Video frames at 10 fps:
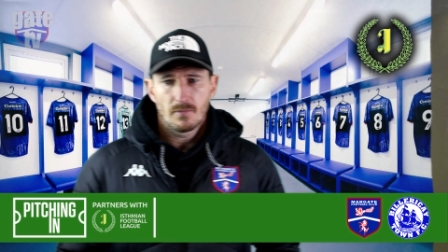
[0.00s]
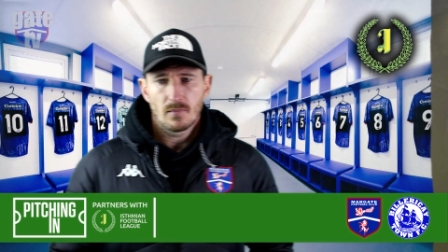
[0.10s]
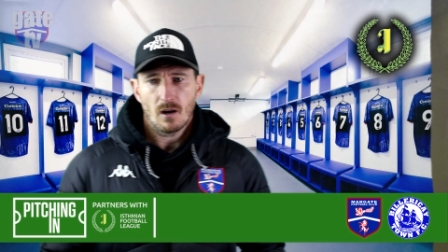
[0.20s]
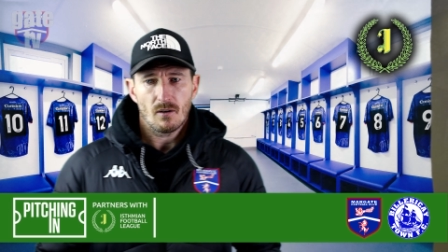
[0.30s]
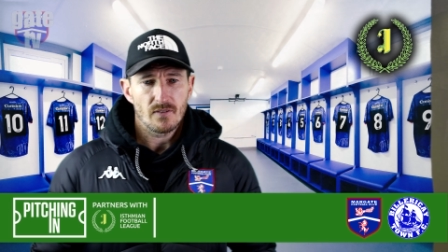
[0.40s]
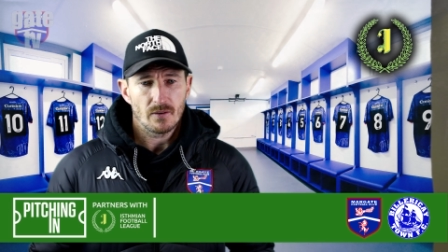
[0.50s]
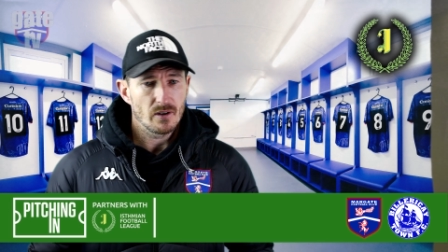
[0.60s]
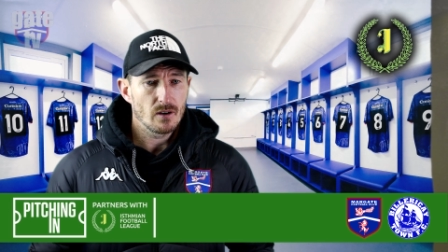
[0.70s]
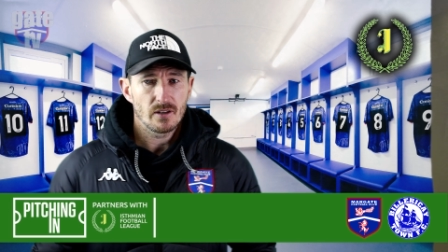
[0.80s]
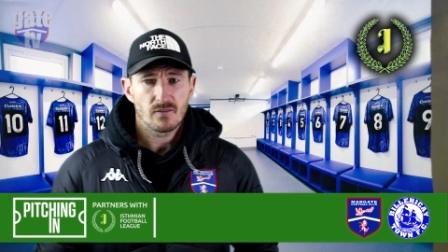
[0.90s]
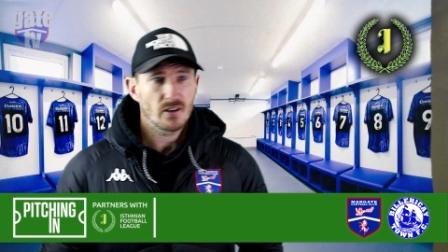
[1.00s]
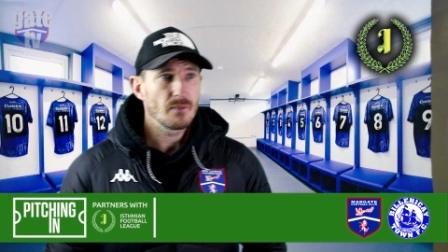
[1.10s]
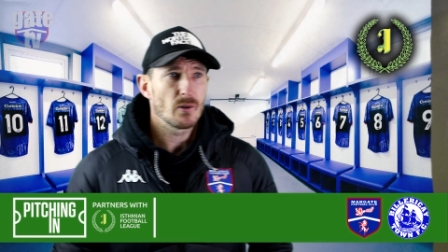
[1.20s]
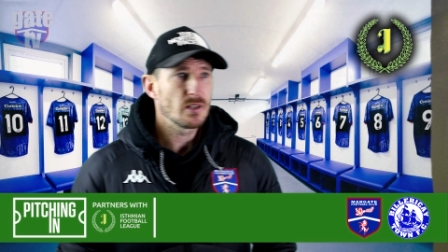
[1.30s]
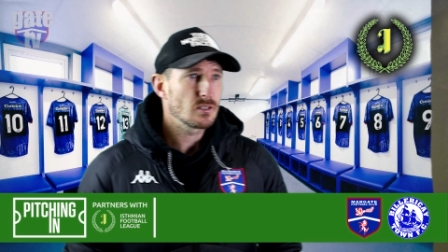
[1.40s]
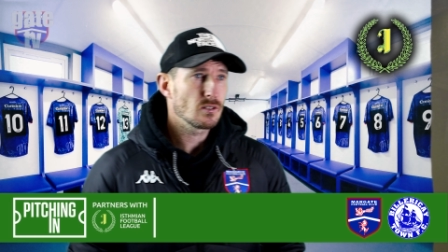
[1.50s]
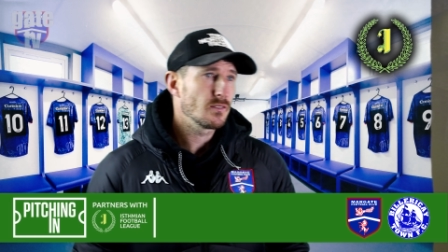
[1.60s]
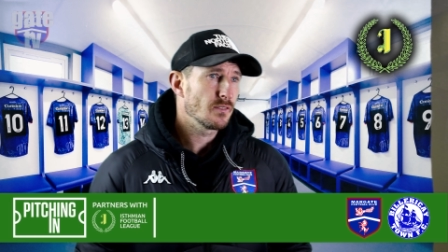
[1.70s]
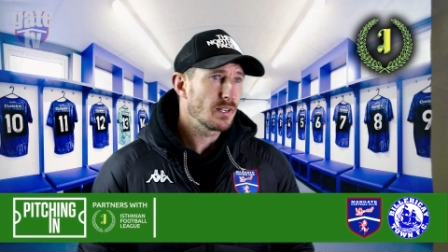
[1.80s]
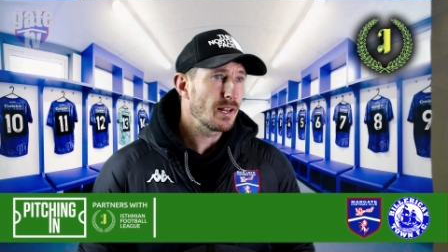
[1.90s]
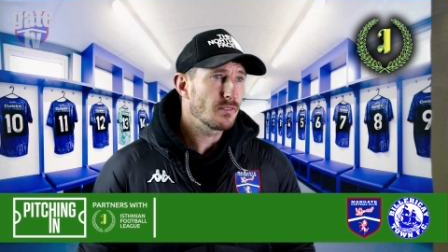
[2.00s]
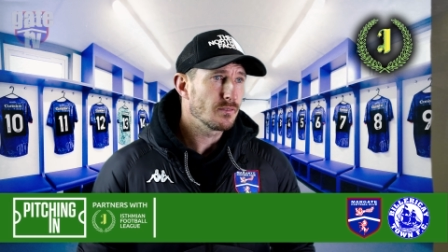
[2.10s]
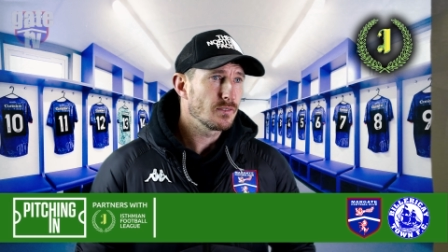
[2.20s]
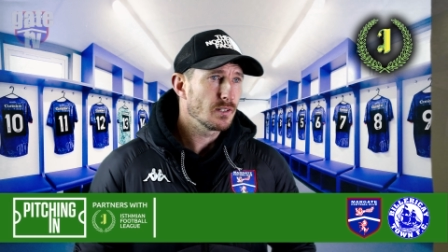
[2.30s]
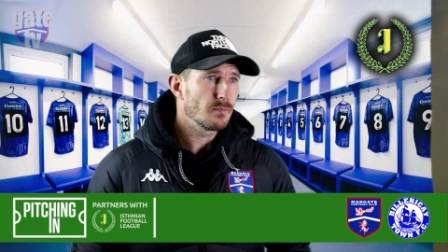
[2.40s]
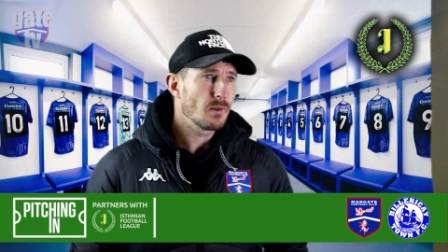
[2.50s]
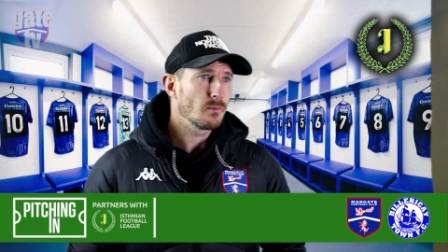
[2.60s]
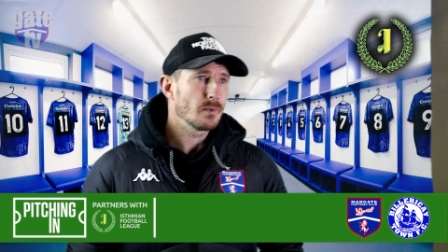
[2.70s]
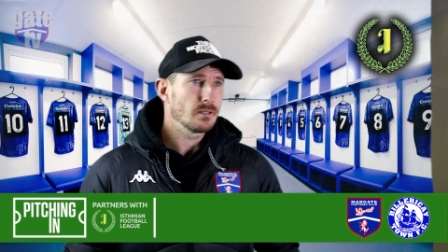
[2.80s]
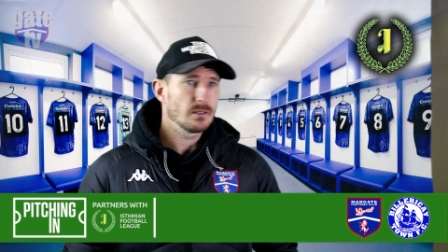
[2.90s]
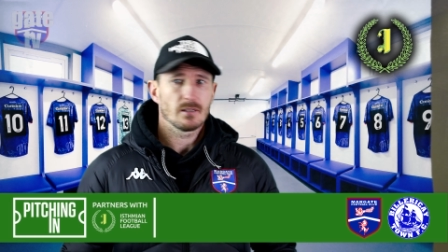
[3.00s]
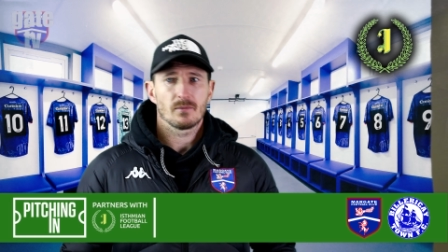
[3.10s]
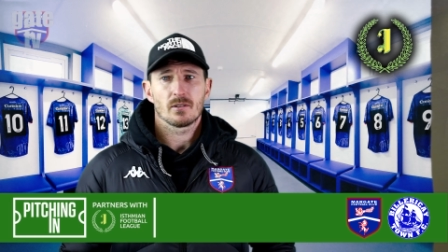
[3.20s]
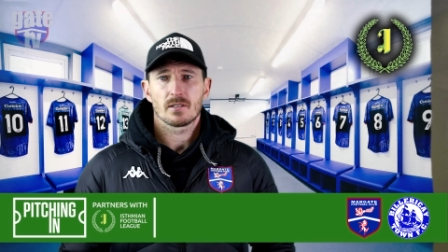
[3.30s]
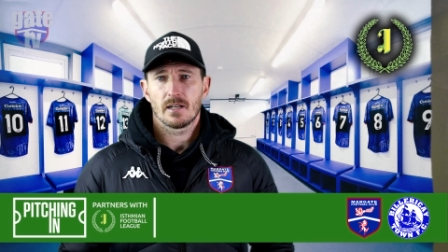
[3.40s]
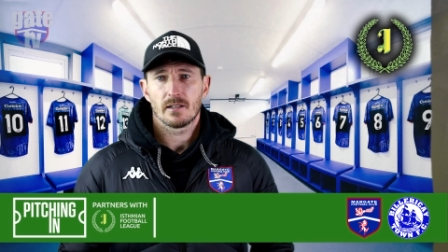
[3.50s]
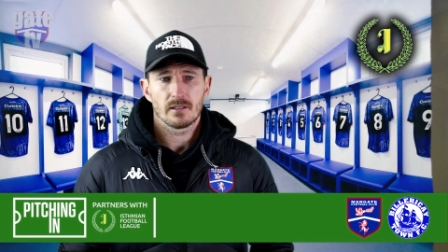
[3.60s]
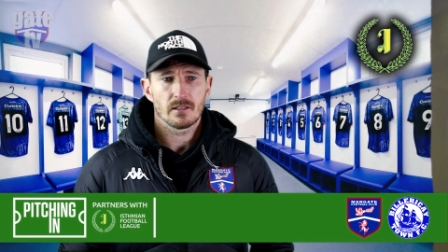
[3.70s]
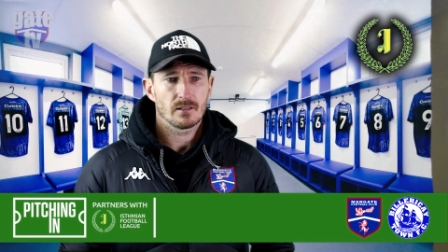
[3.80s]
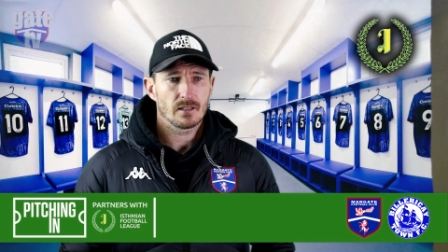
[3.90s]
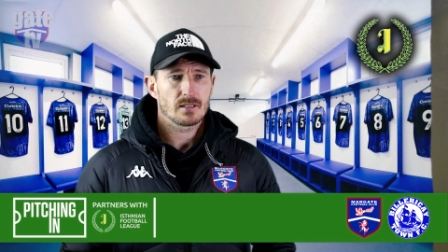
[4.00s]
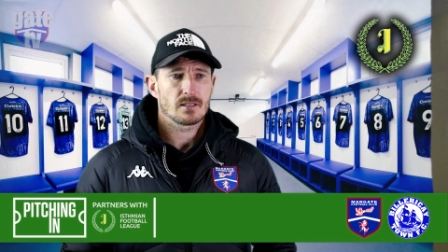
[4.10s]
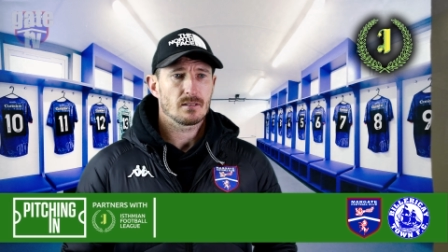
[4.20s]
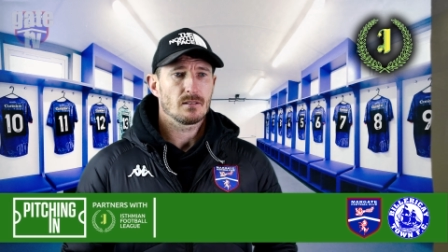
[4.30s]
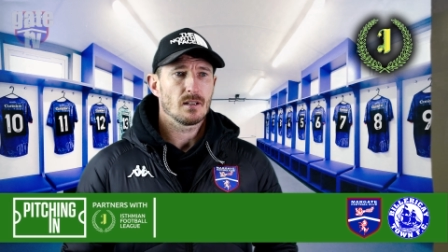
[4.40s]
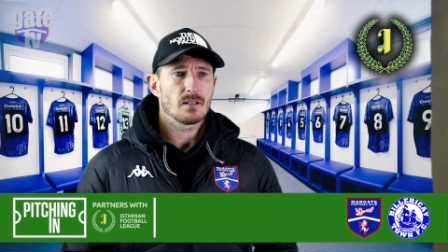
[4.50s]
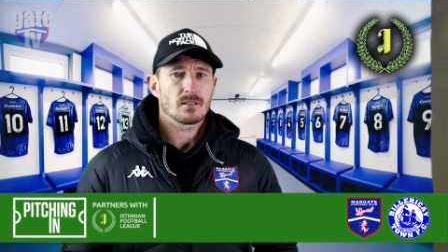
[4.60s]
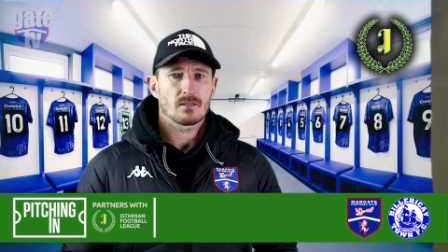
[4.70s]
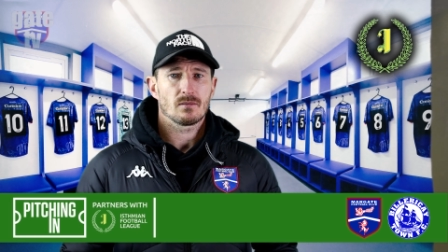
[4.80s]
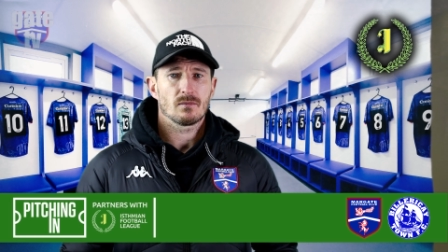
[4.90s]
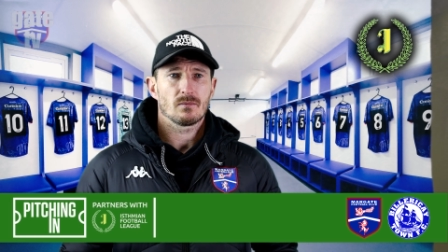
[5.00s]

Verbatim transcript: like I think we're only three points off of eleventh at the moment, and I'm not saying that that's that's.